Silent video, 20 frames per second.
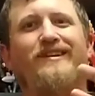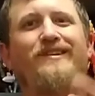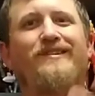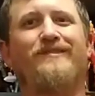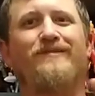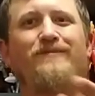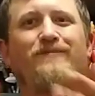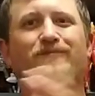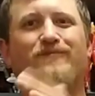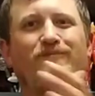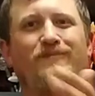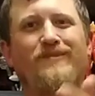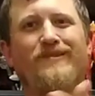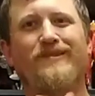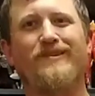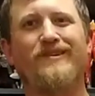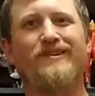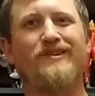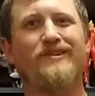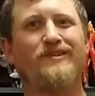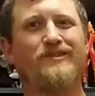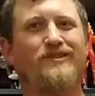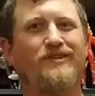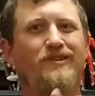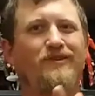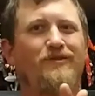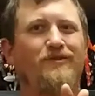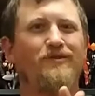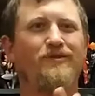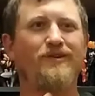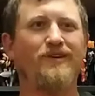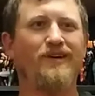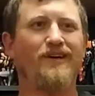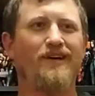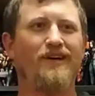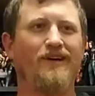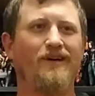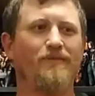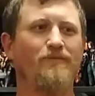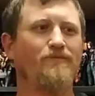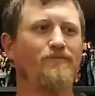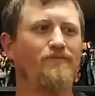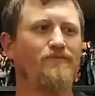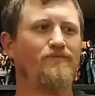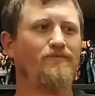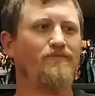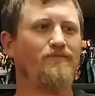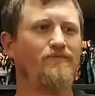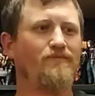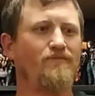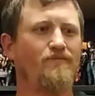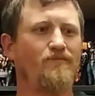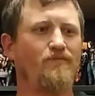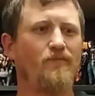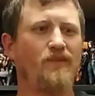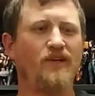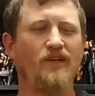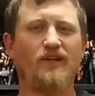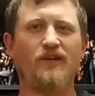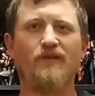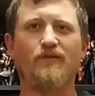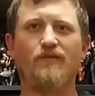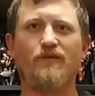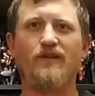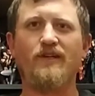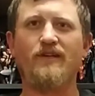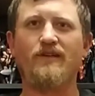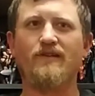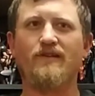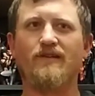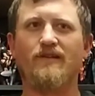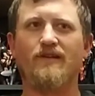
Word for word: Um, so, um, been a good week.